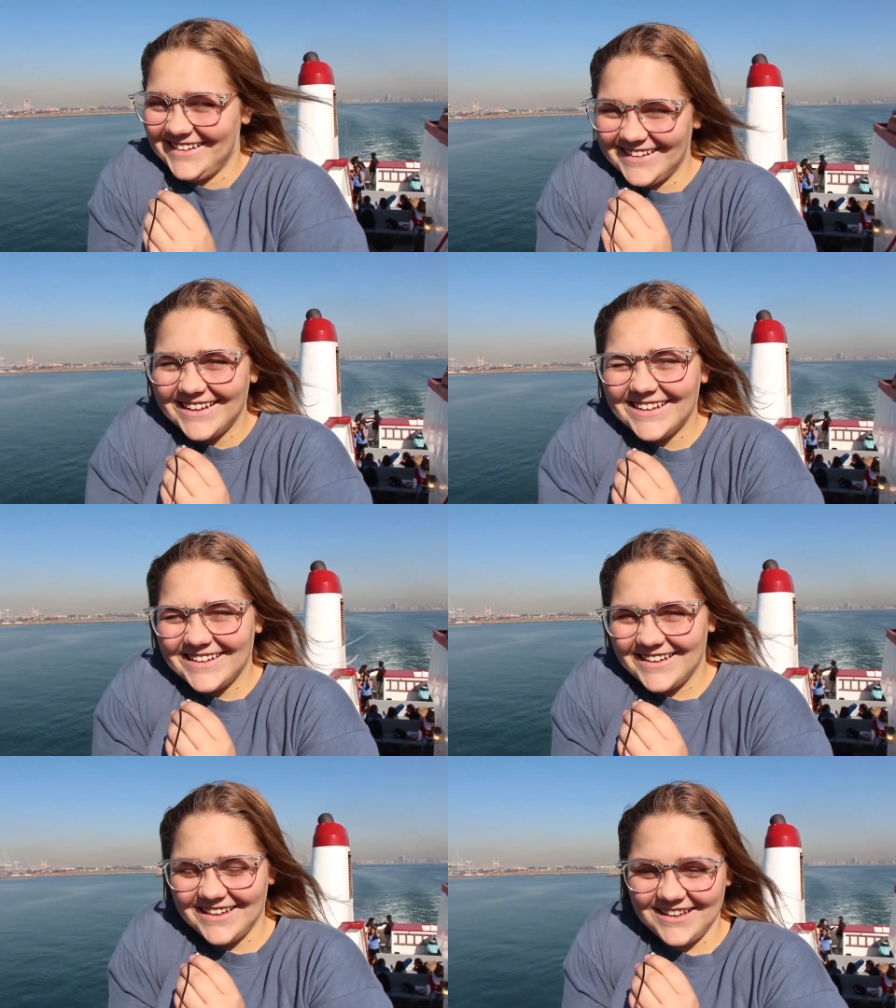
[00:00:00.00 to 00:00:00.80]
what is
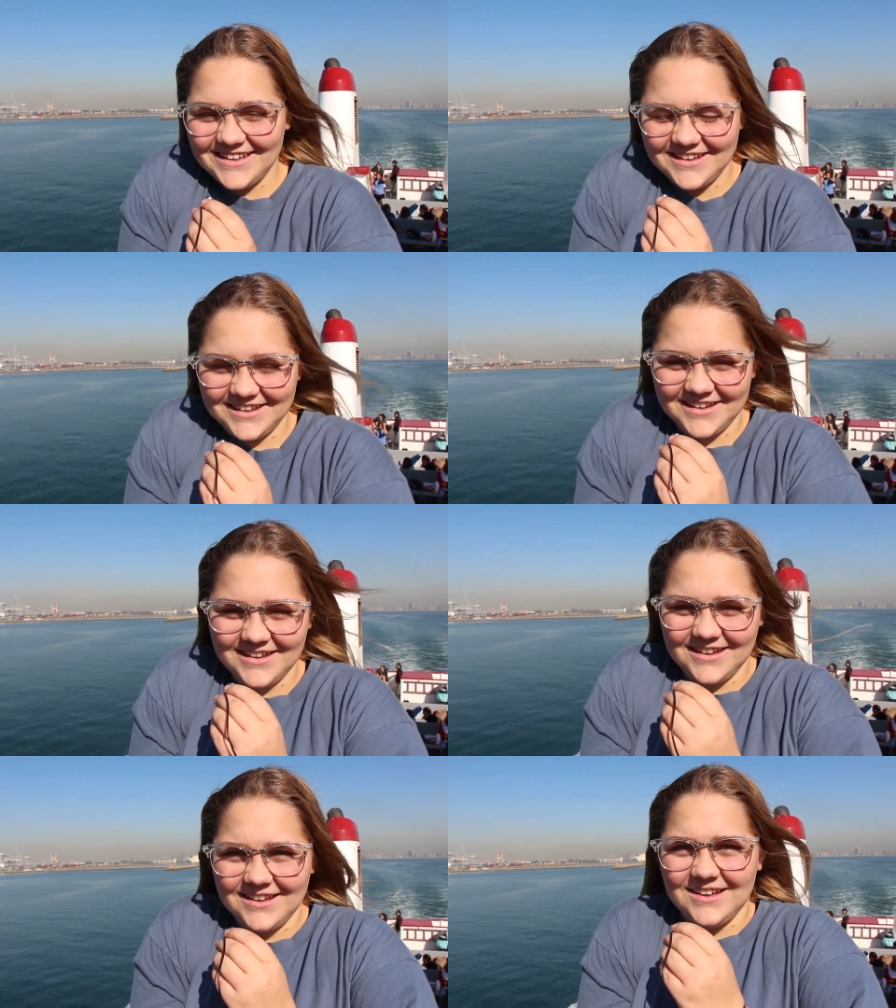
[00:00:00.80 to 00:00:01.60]
your favorite part
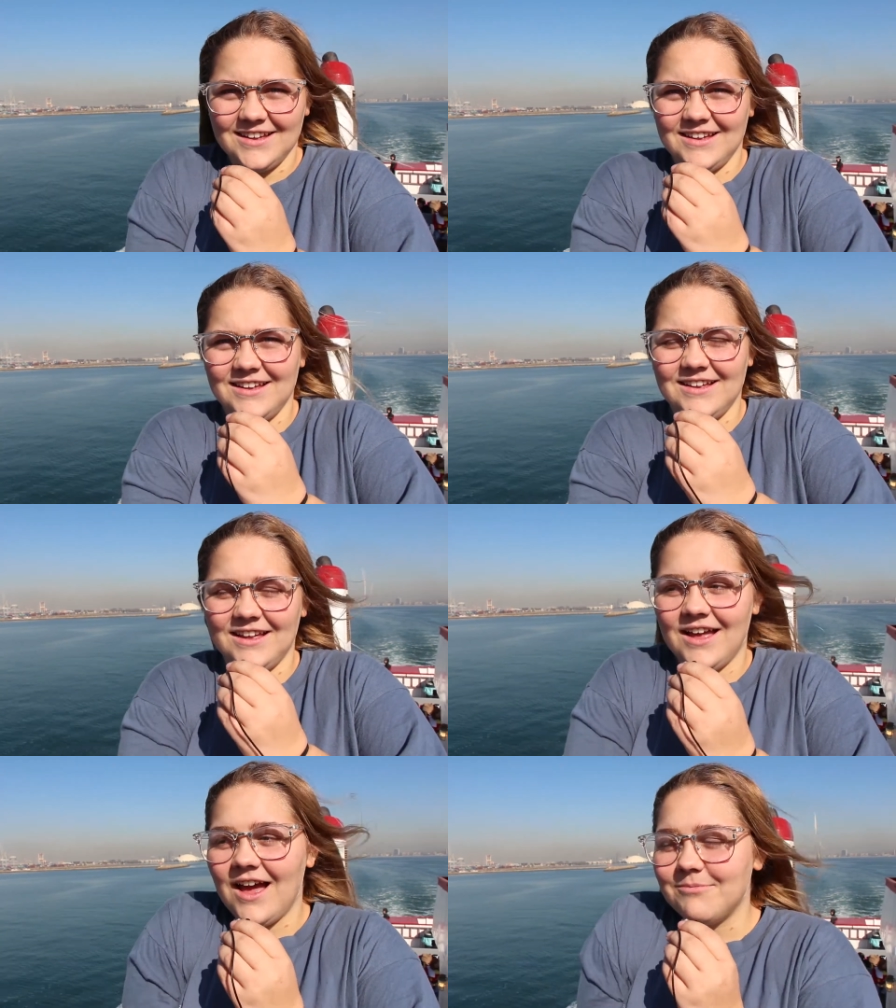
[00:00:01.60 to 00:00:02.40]
about last
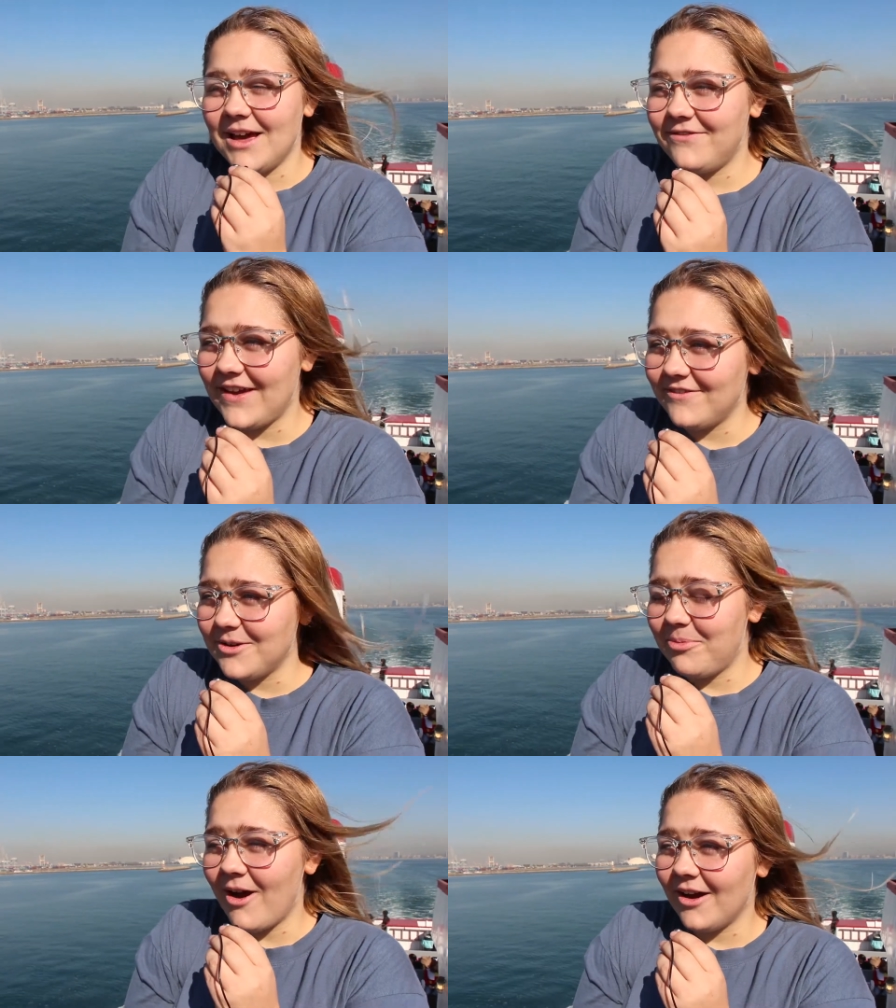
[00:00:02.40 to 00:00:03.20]
My
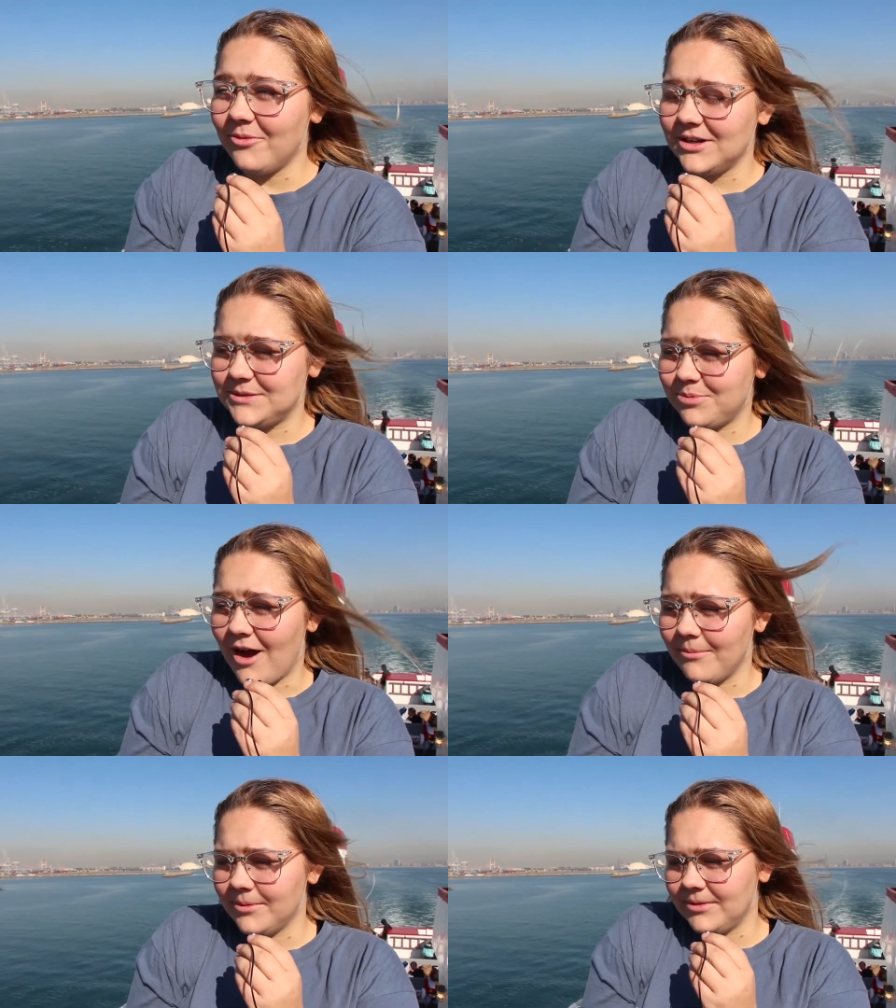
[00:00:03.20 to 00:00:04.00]
favorite part was
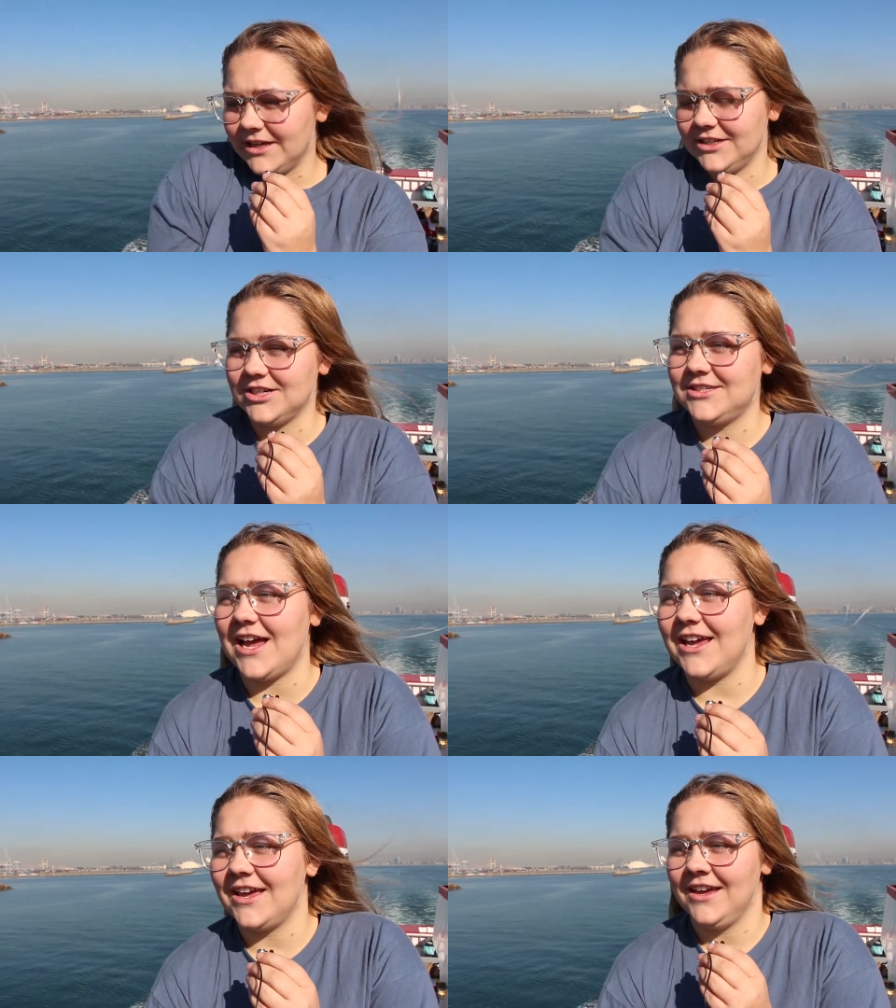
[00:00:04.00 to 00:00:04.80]
probably just
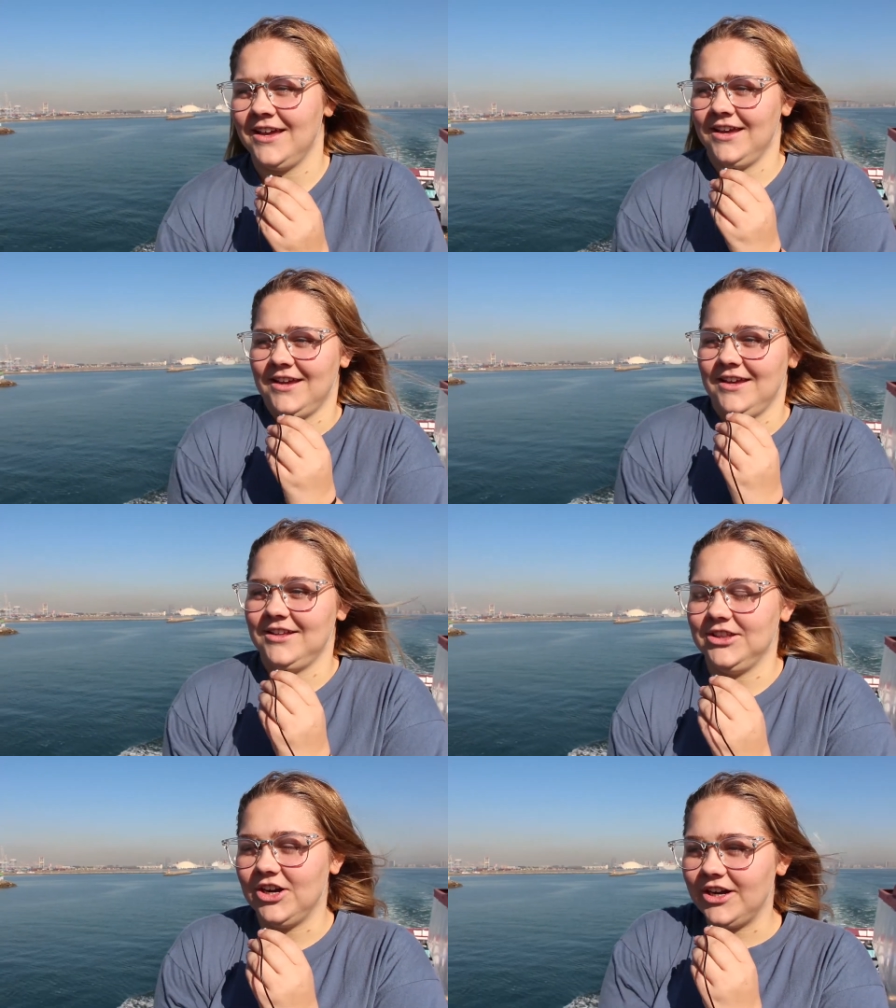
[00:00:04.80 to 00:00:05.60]
like
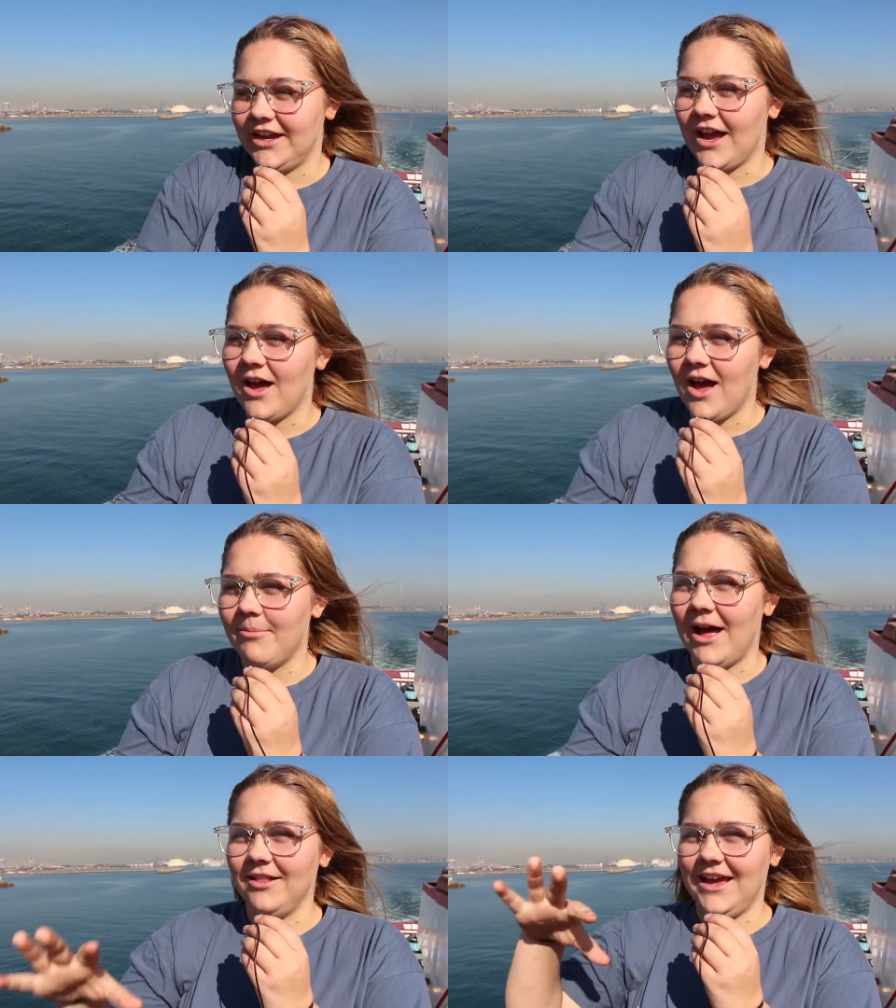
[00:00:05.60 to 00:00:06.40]
learning
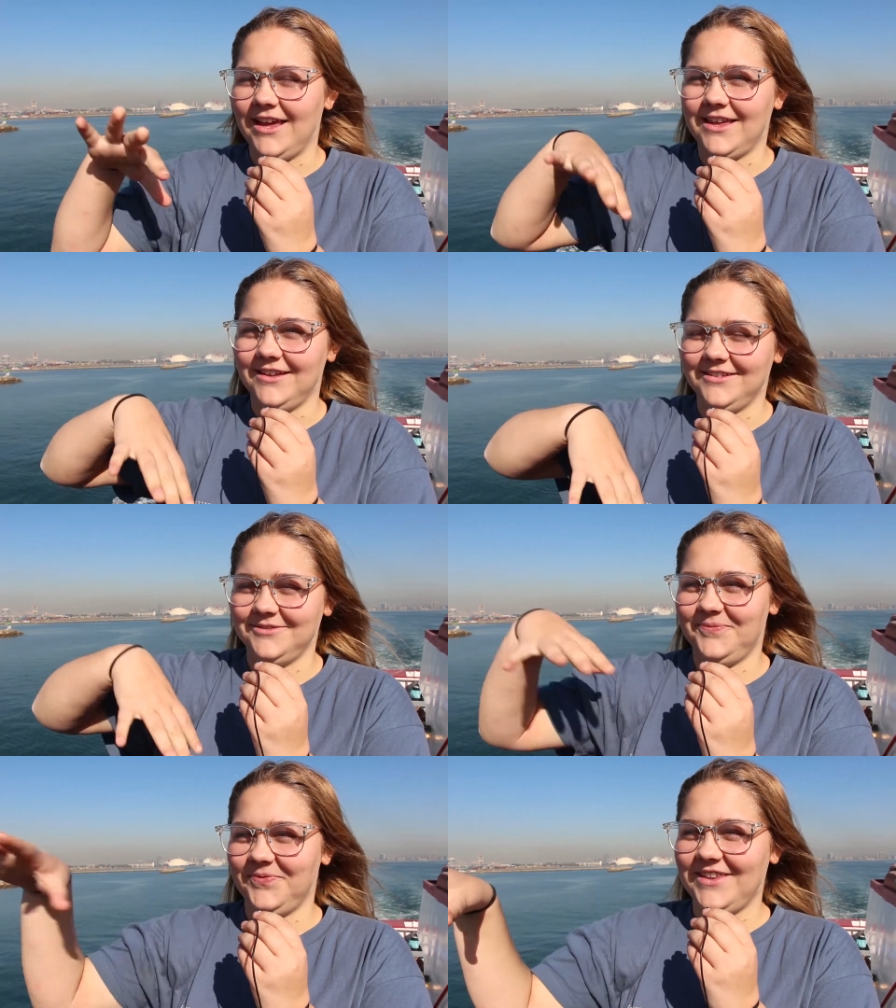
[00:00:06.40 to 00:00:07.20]
about like
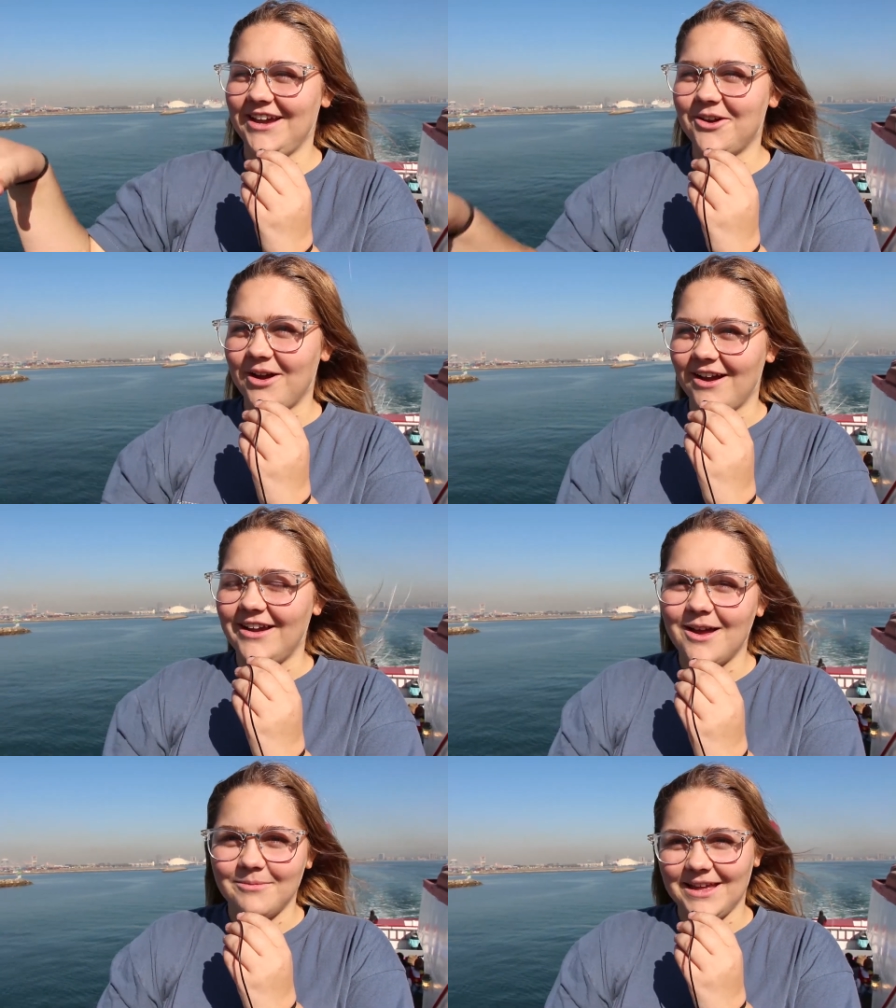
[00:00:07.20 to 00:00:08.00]
the
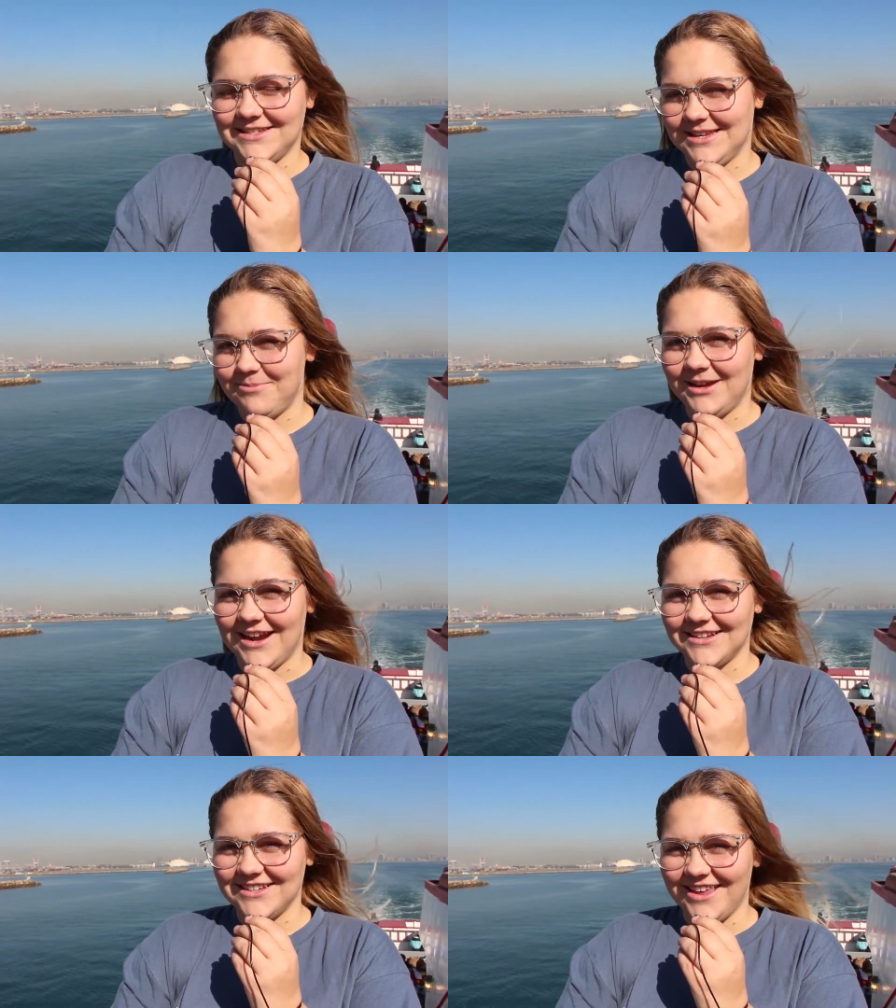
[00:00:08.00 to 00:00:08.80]
aquarium and sleeping
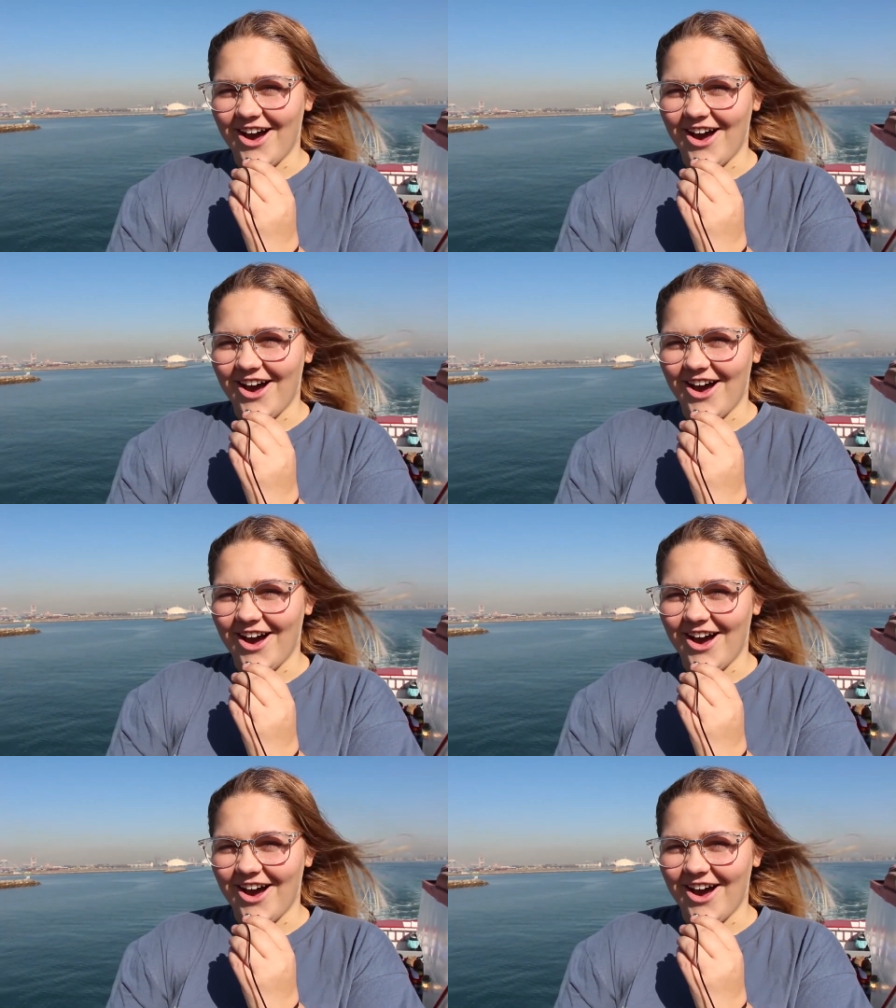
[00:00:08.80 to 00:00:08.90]
next to the